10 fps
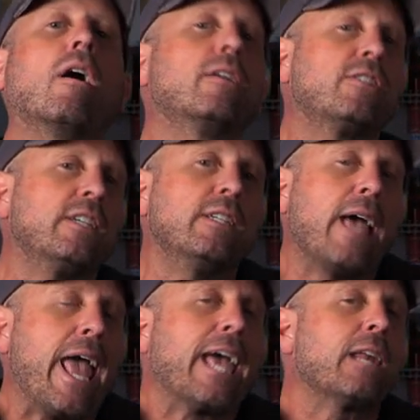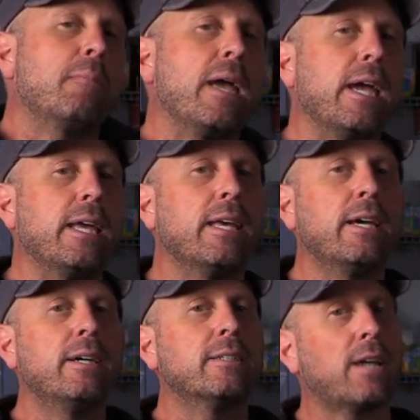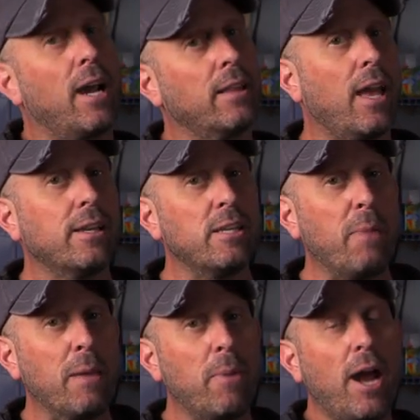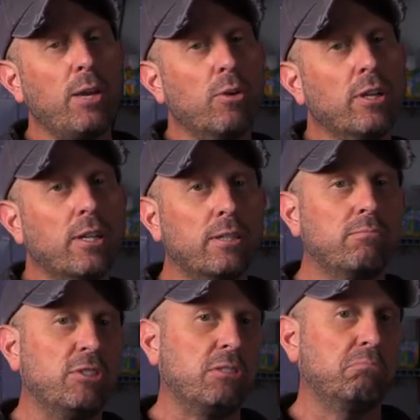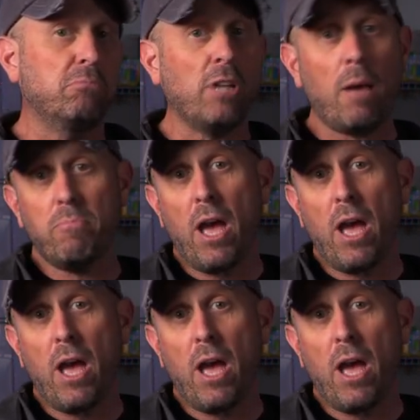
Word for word: artisan, handmade, Thailand eBay bodywork, it's not